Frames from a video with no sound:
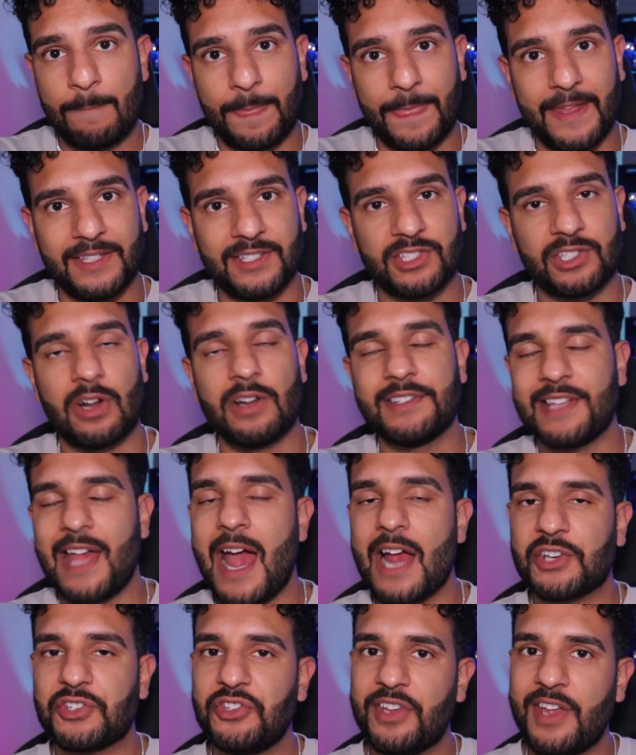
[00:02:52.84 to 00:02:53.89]
it starts to
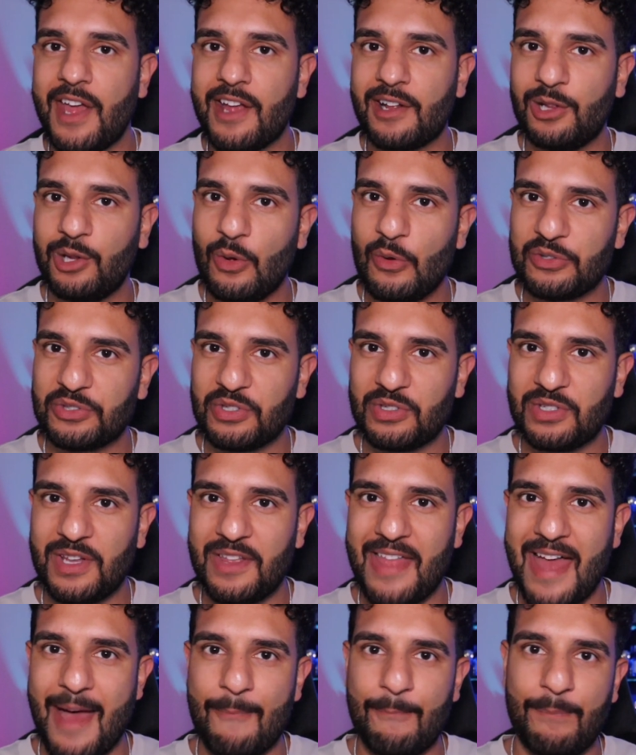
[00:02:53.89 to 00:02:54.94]
actually get closer to
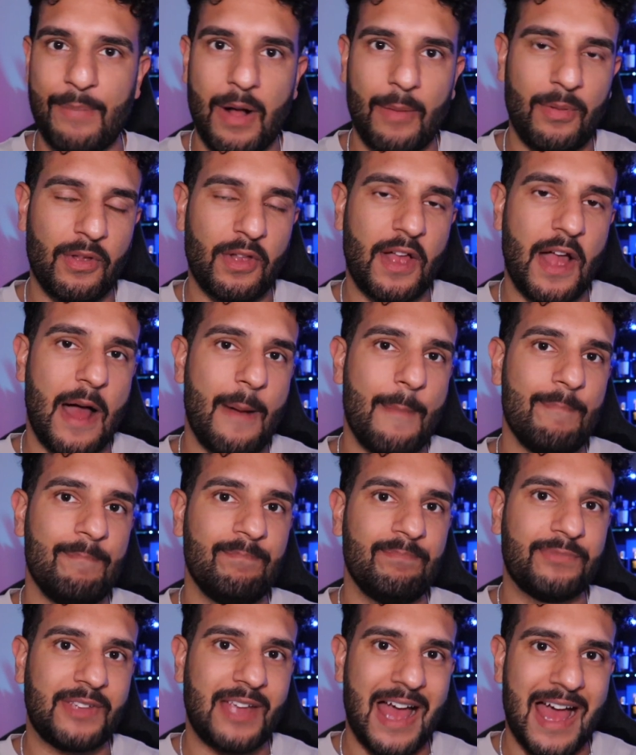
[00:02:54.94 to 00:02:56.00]
that
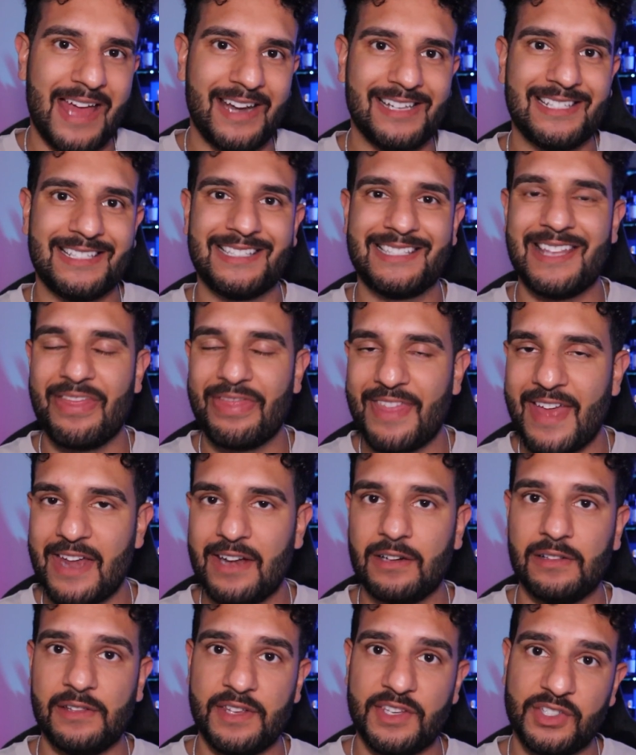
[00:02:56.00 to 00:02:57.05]
bubblegum kind of
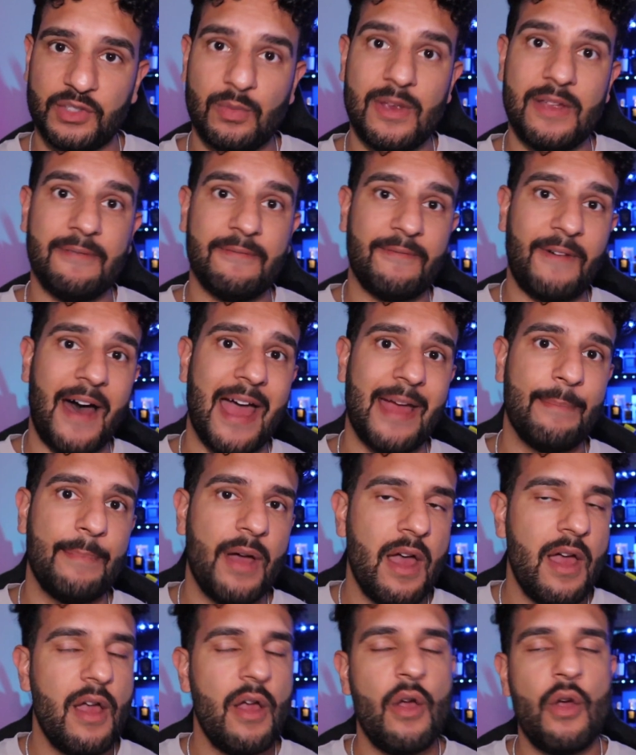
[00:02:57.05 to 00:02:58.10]
synthetically sweet vibe
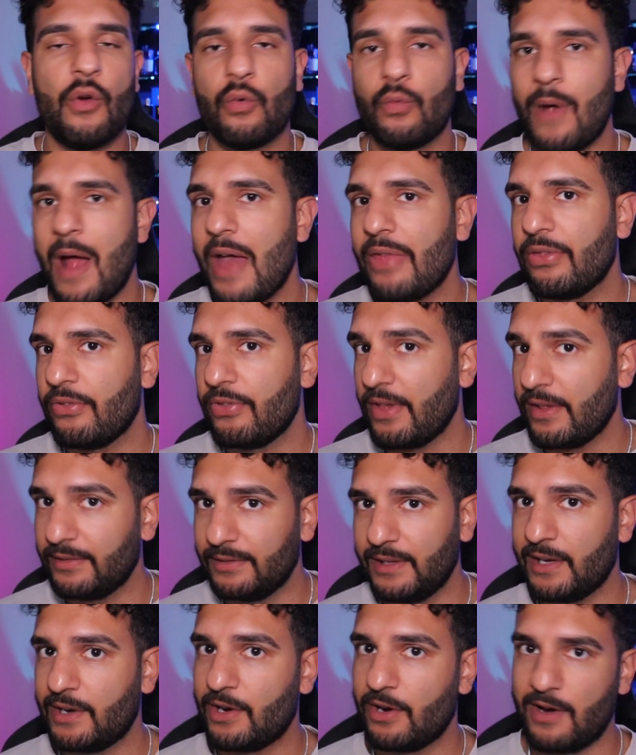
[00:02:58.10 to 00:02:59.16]
rather
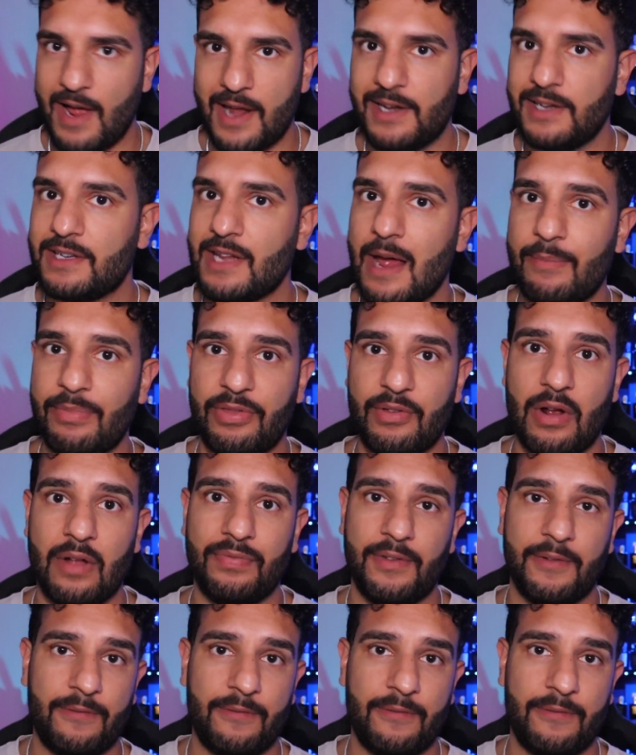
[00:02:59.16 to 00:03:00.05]
than liquor anytime throughout the